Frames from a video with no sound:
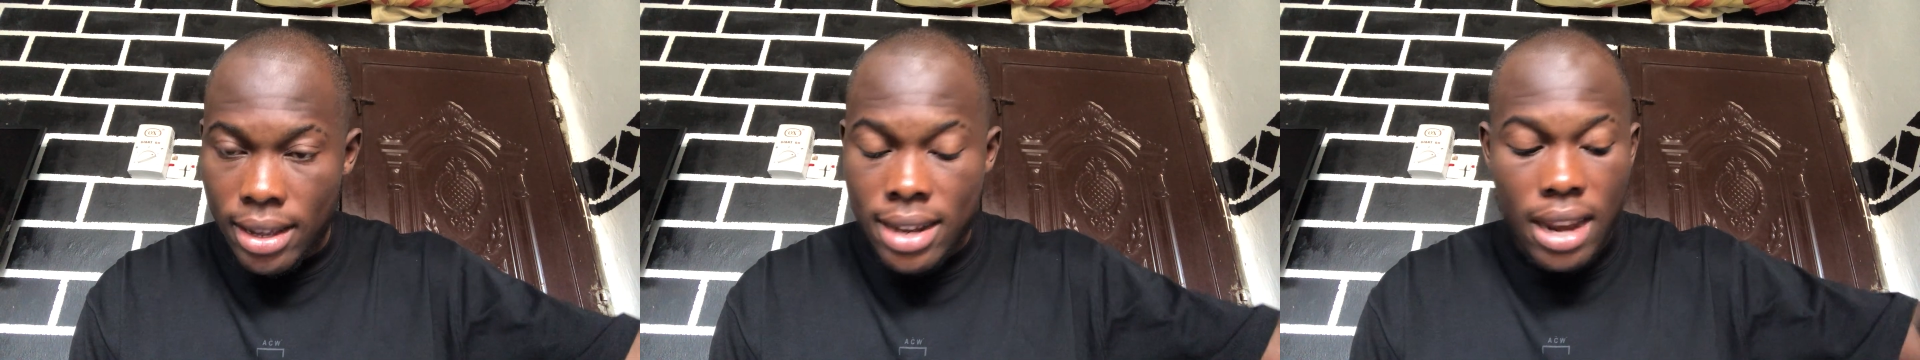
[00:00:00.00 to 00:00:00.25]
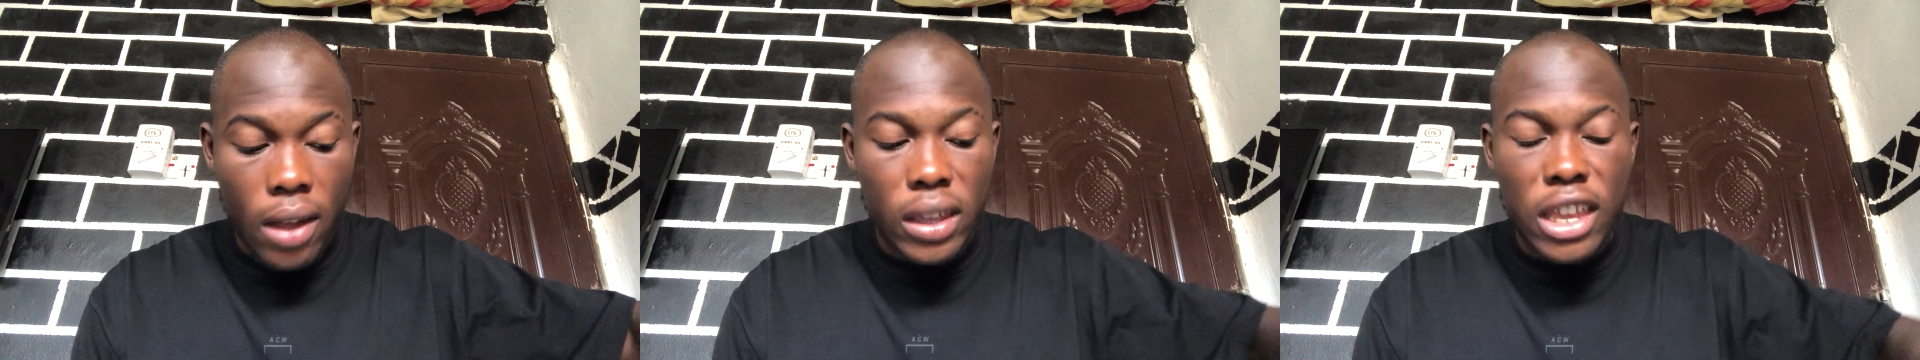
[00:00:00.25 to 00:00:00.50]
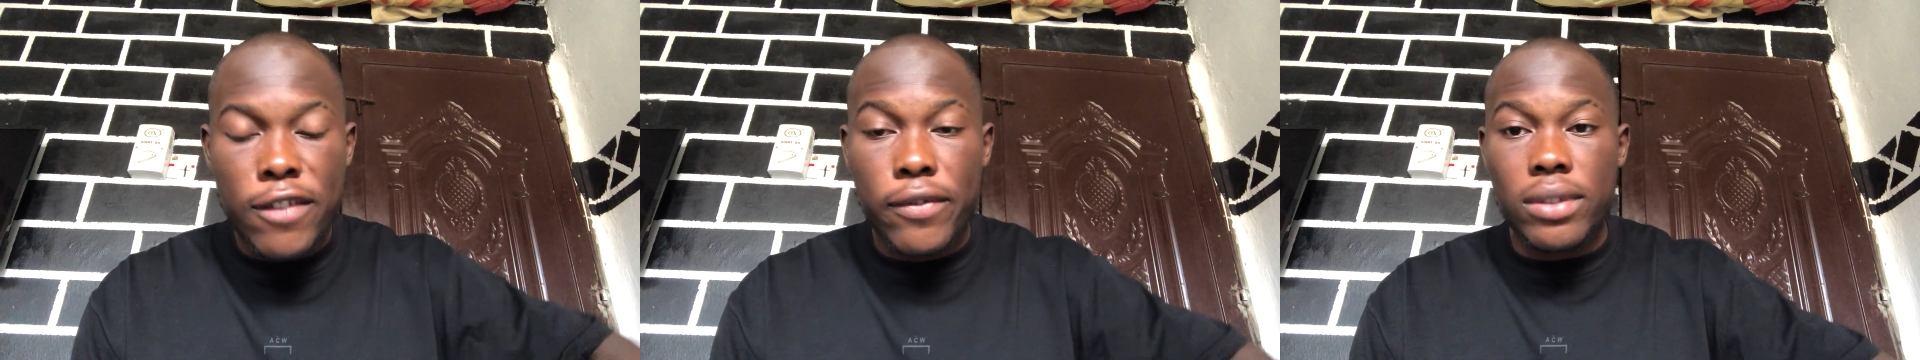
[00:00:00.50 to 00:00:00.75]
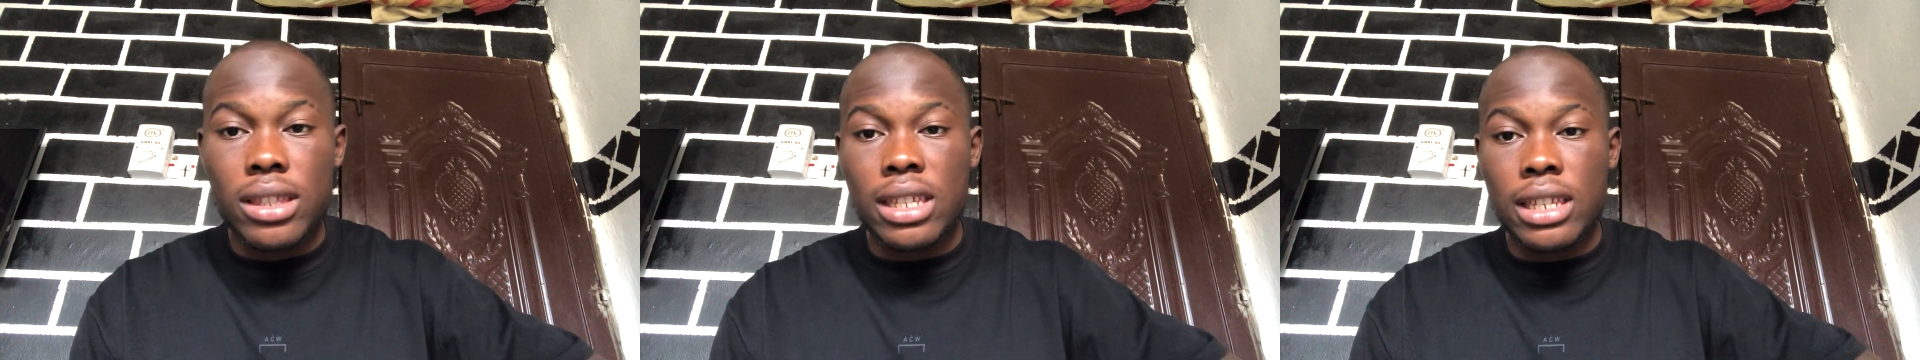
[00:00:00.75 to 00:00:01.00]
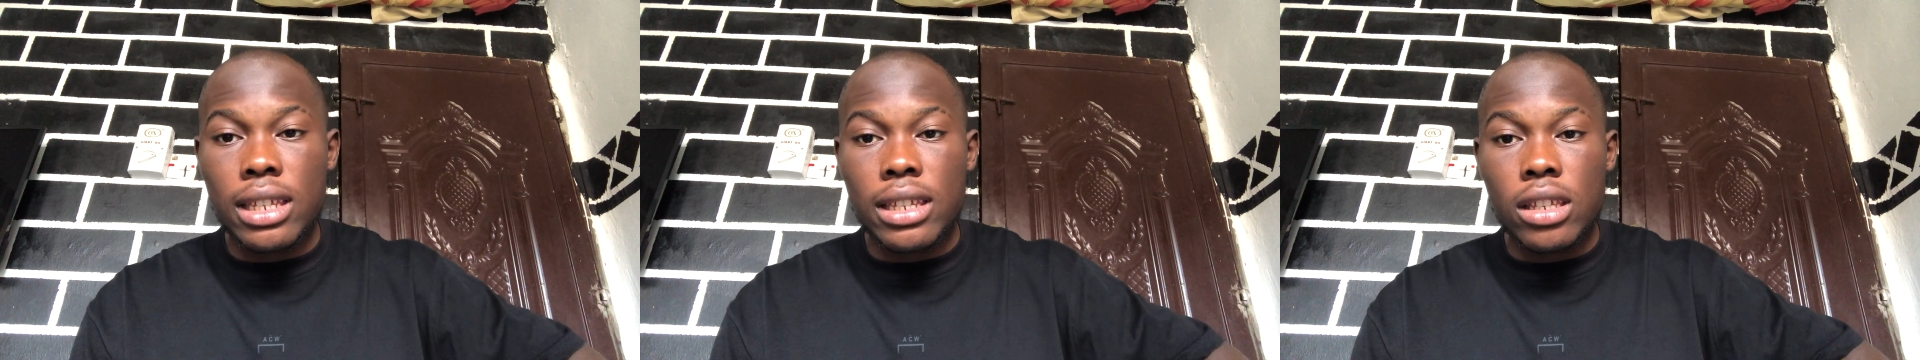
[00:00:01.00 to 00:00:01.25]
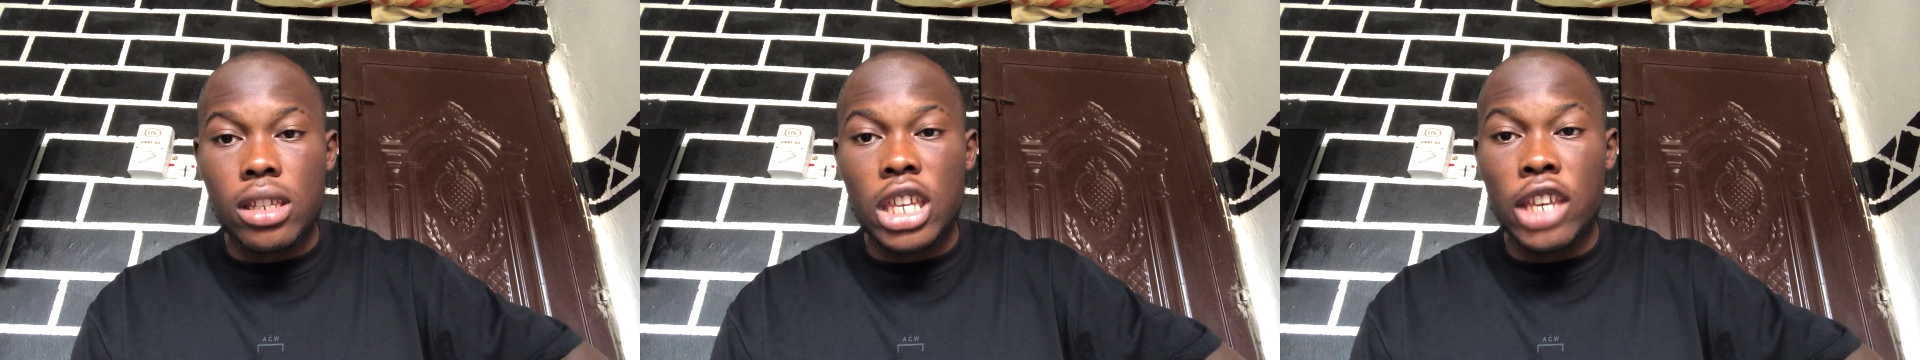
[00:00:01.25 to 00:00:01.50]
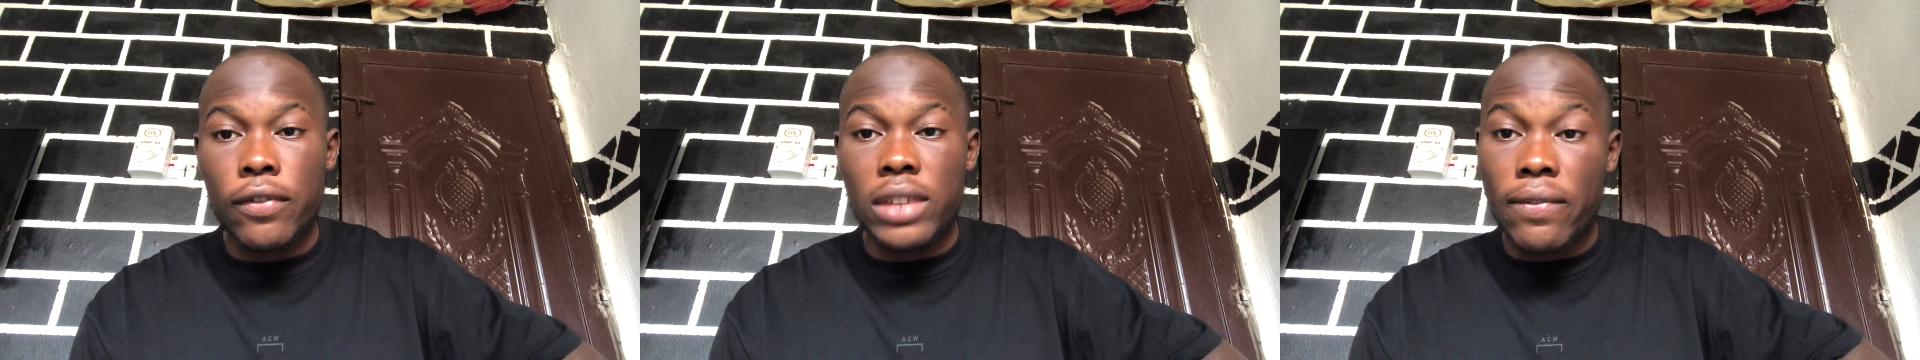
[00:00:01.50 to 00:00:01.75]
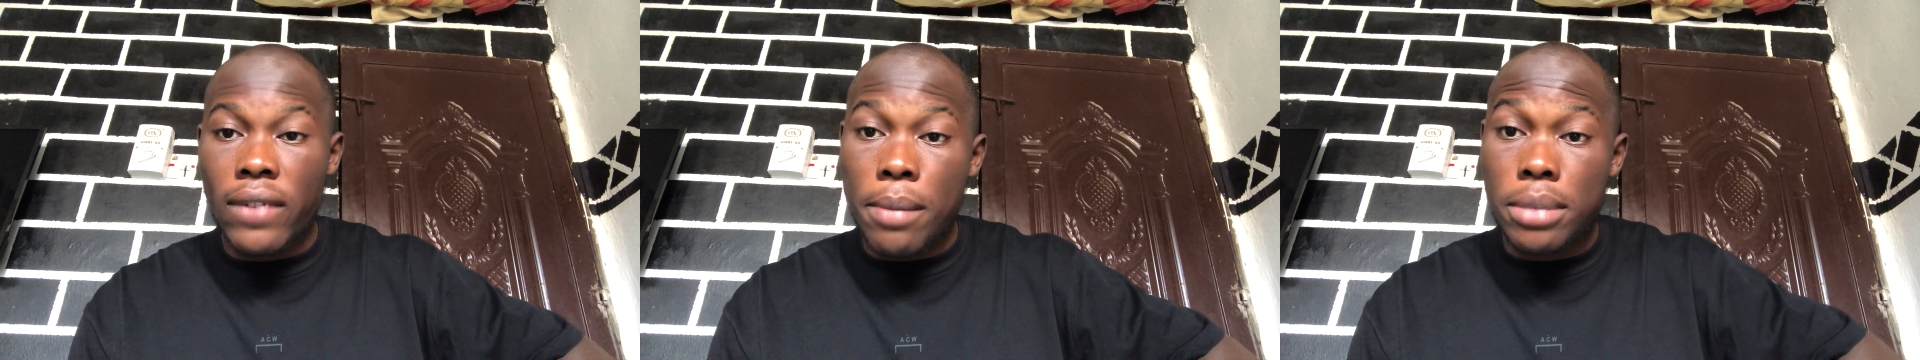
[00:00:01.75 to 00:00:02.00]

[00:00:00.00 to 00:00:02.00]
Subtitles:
Now, if the farm